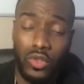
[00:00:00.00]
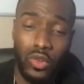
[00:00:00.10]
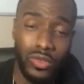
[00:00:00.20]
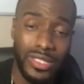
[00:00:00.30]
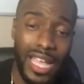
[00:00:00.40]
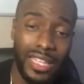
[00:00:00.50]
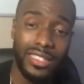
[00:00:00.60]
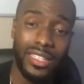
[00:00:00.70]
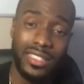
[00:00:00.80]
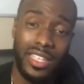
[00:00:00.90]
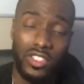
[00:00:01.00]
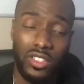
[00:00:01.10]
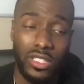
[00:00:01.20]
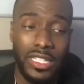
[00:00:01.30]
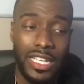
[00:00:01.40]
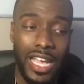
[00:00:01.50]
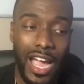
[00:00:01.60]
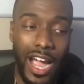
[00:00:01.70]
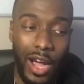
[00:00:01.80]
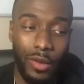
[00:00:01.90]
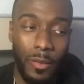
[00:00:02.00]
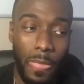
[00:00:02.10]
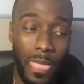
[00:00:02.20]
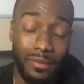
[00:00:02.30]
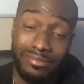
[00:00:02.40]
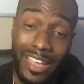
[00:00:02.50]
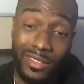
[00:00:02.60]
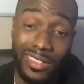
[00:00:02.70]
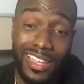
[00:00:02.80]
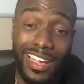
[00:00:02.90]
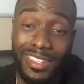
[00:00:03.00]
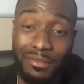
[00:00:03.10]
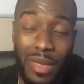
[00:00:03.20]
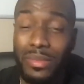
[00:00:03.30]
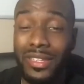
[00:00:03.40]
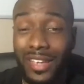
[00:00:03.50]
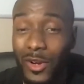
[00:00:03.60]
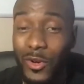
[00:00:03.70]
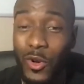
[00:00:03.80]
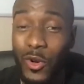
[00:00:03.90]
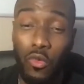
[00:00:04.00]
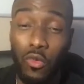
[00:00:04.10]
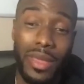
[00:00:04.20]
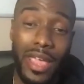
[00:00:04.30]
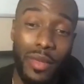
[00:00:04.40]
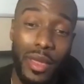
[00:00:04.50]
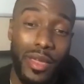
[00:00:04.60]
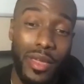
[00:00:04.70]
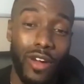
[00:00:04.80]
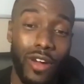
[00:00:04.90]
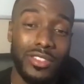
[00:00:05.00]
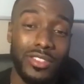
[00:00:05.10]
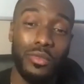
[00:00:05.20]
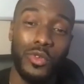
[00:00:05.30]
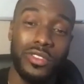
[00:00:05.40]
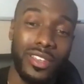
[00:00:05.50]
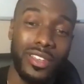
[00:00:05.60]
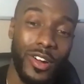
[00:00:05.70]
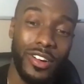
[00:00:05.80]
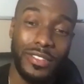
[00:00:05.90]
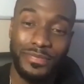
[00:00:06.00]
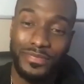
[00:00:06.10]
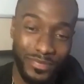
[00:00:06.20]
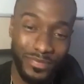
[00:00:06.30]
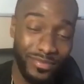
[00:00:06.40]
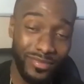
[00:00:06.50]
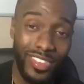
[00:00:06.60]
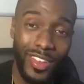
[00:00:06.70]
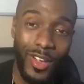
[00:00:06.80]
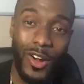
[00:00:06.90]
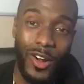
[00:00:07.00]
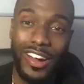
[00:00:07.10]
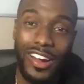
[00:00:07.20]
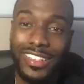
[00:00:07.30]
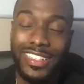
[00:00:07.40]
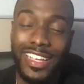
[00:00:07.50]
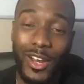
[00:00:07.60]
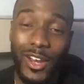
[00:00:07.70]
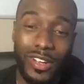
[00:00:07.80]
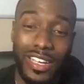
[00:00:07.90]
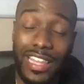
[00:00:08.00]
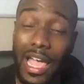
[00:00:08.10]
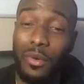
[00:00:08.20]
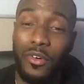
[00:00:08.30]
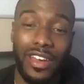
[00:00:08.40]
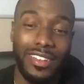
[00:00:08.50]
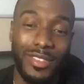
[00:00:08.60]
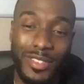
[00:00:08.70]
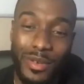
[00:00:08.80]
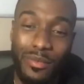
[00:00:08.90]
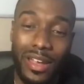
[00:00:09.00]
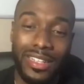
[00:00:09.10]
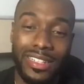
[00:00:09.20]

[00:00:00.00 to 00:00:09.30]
talent essentially. Um, Down the line, maybe I don't know. Maybe I'll write some music or I don't know, collaborate with somebody.